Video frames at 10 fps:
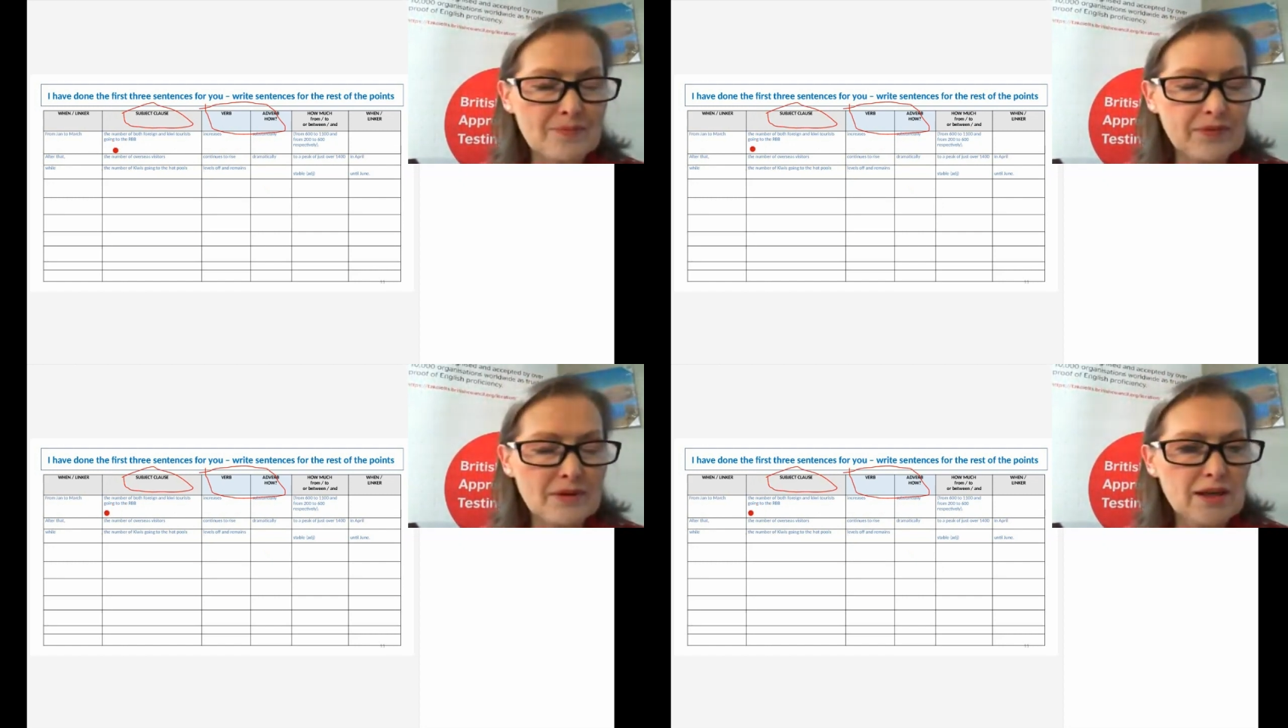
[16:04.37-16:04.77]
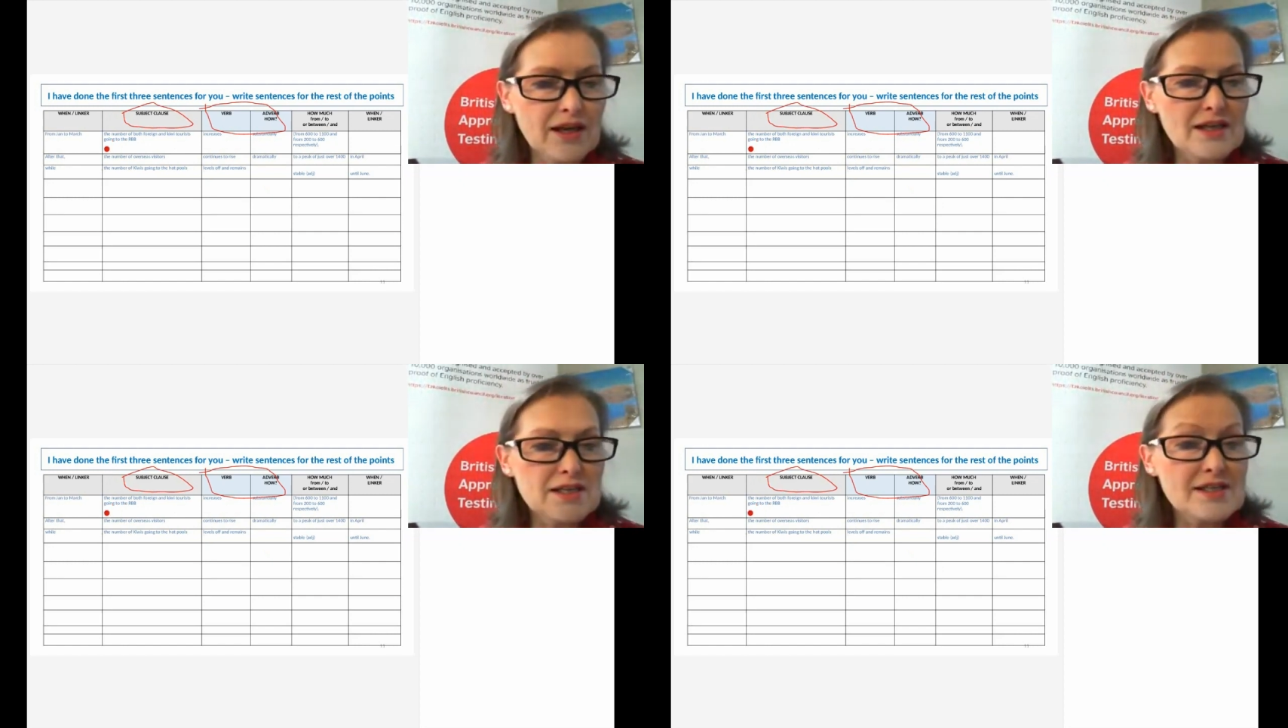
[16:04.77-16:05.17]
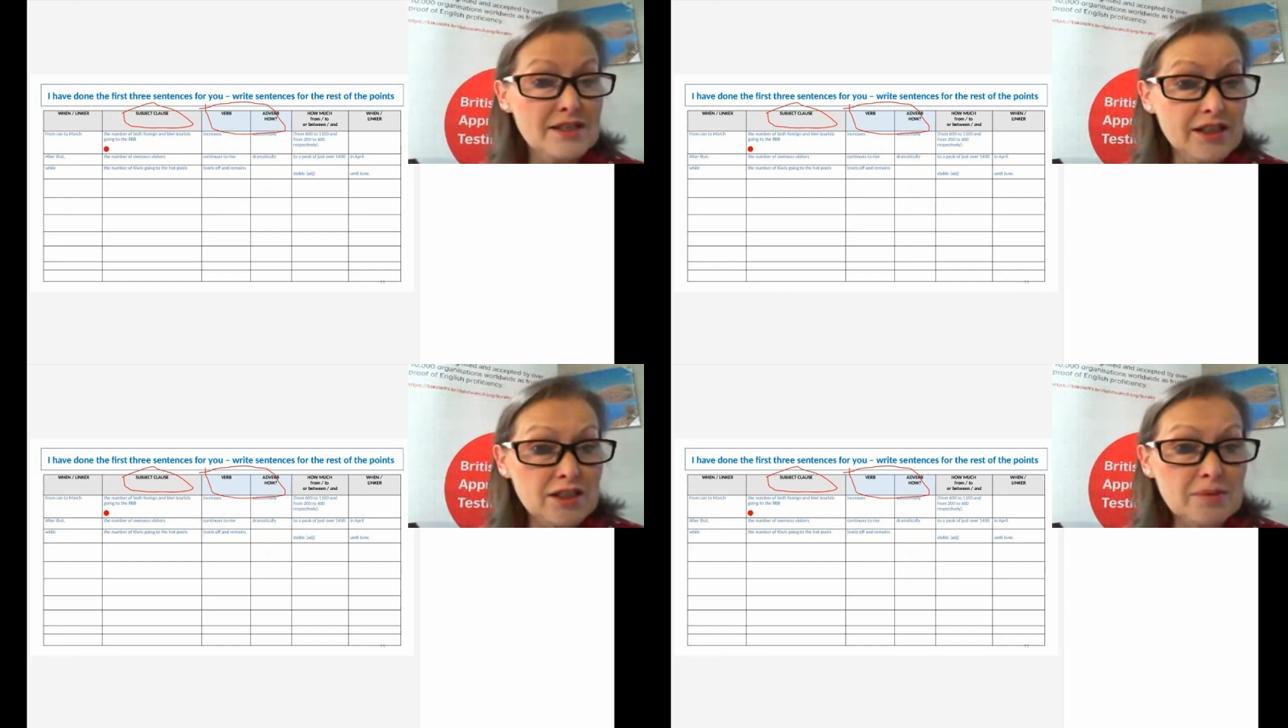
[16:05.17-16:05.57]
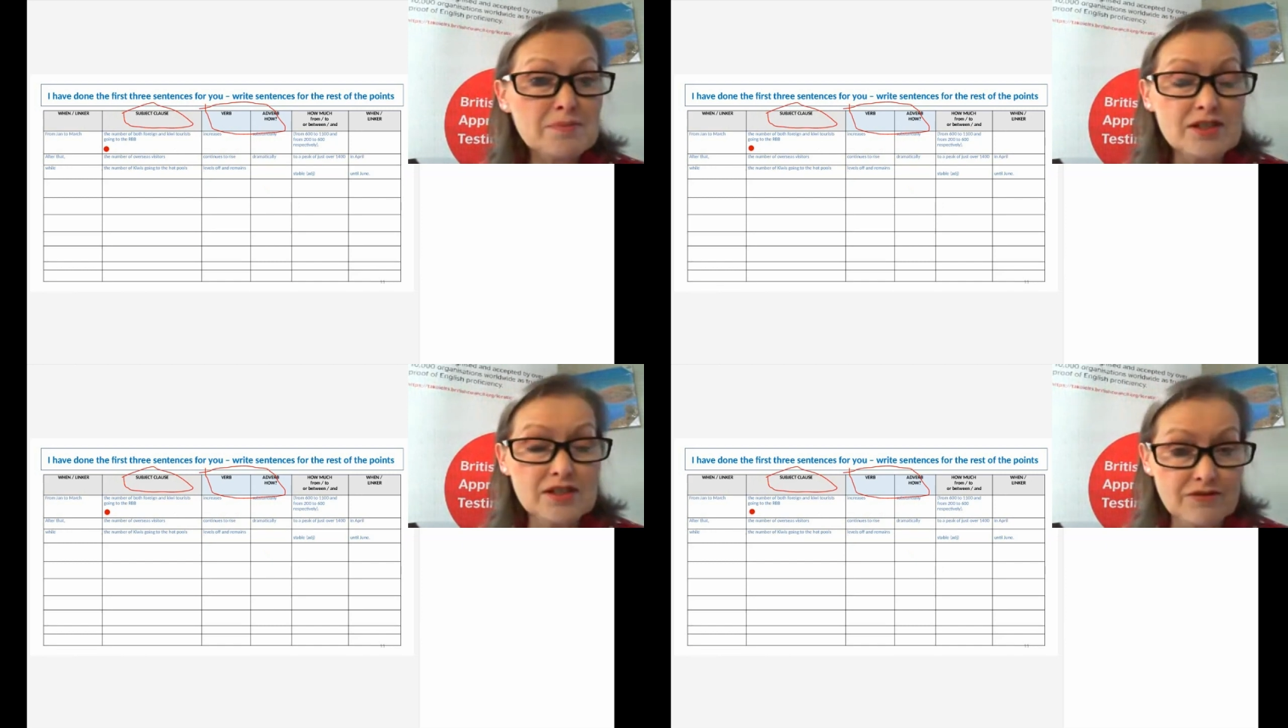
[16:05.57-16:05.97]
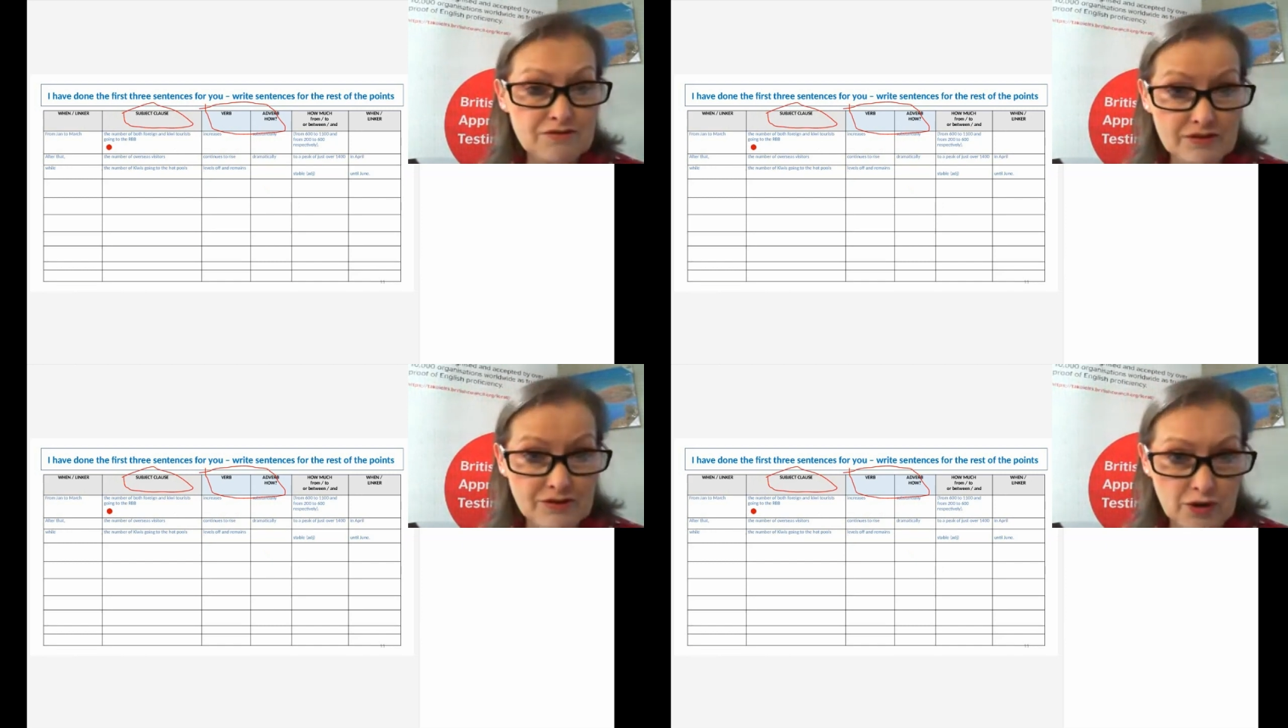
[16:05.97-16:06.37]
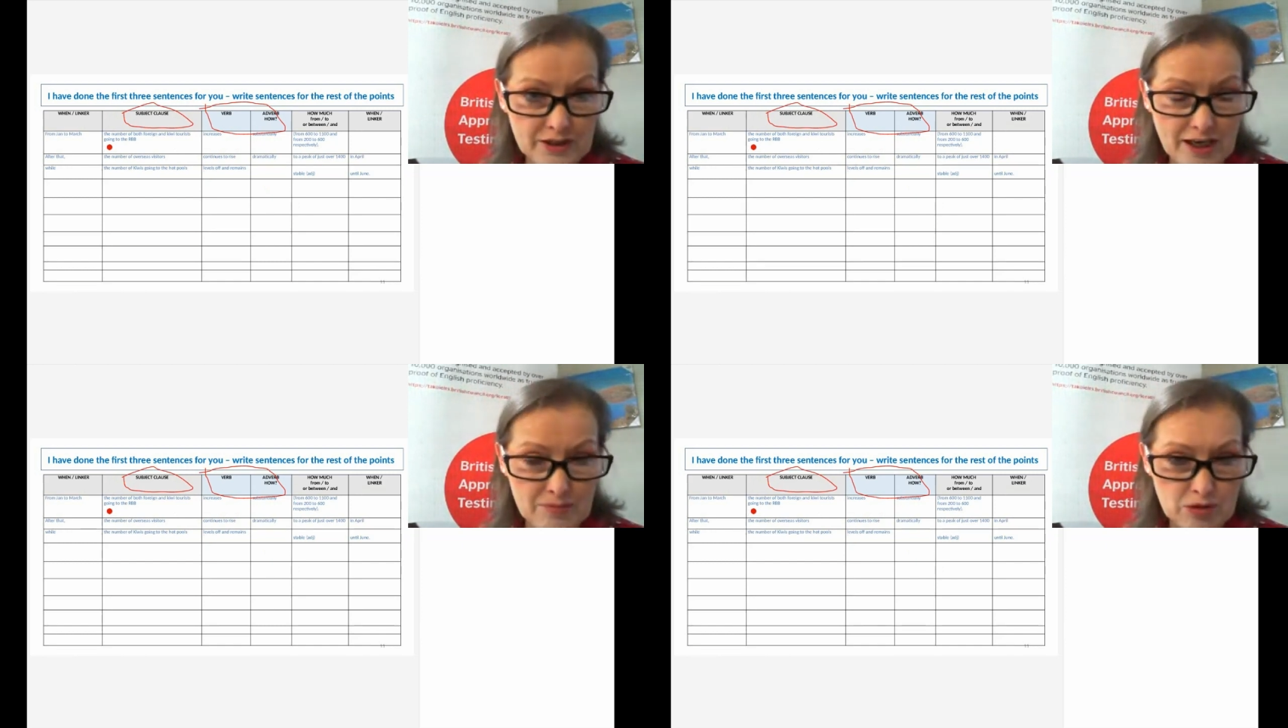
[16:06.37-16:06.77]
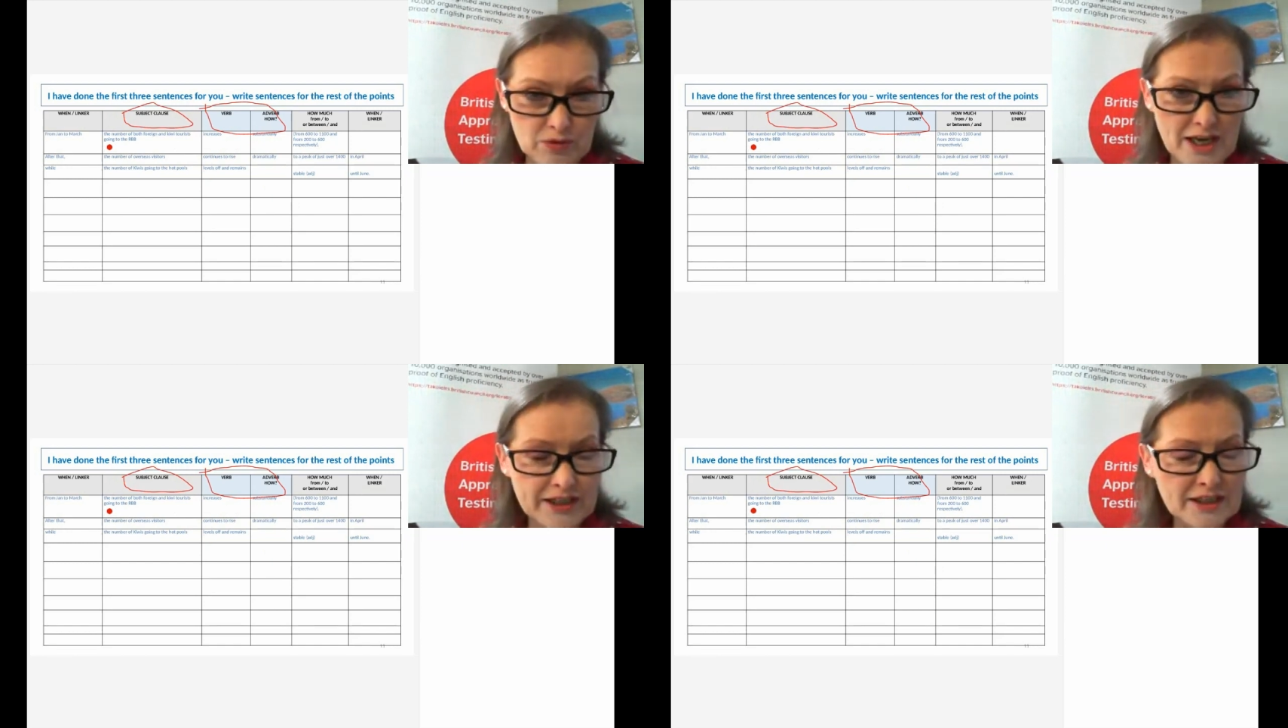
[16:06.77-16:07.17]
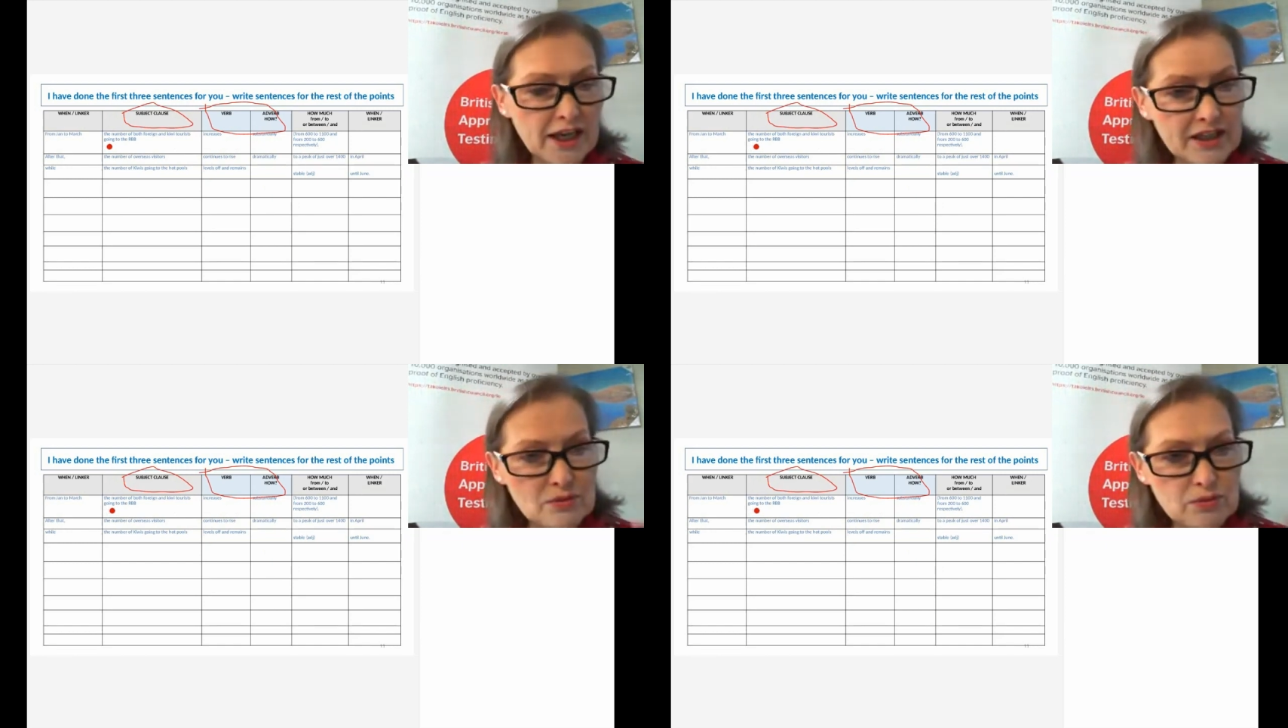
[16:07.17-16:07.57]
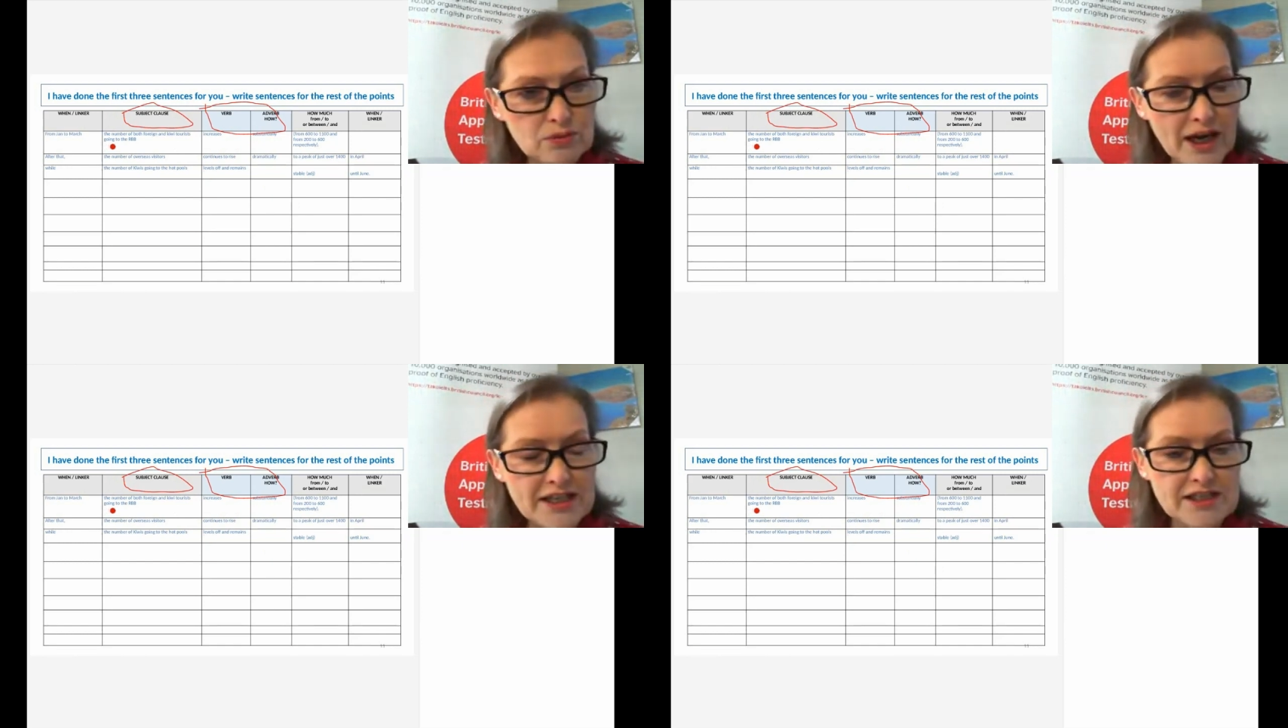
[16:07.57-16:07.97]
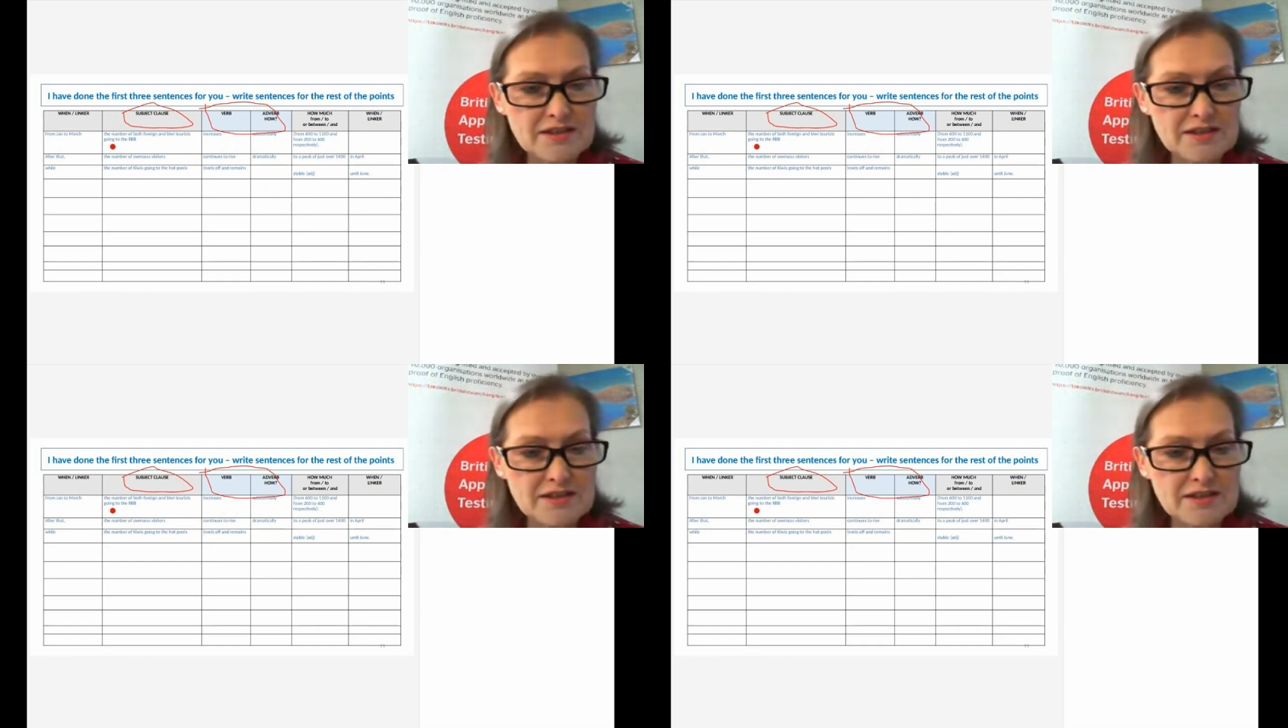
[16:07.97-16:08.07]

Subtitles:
synonyms, different vocabulary, and I can write these